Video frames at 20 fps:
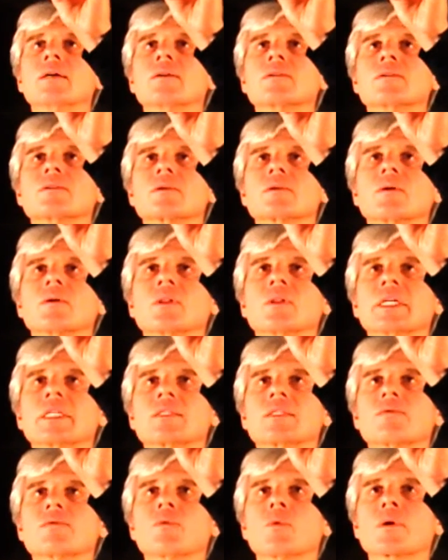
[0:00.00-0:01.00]
So
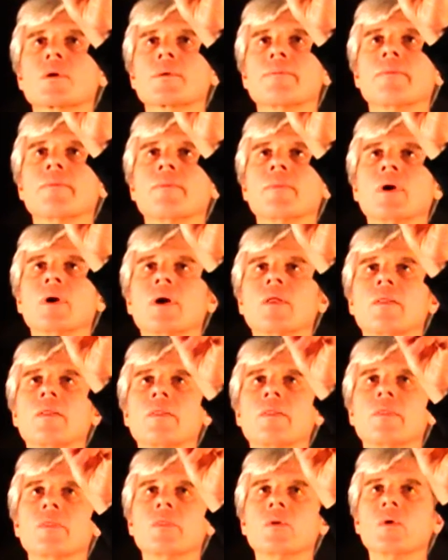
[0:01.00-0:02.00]
let's form
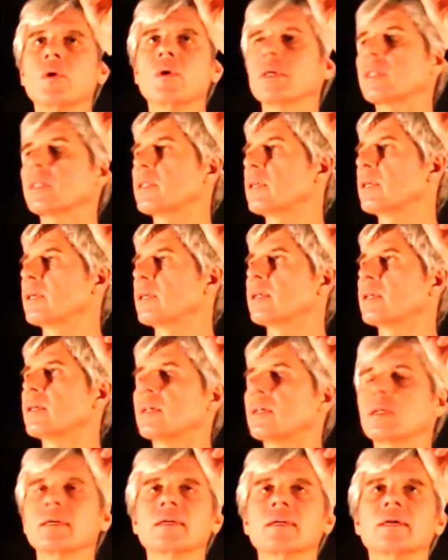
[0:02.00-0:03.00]
not
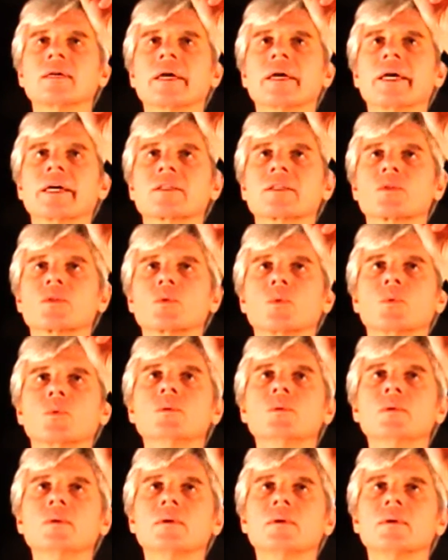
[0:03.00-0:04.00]
x2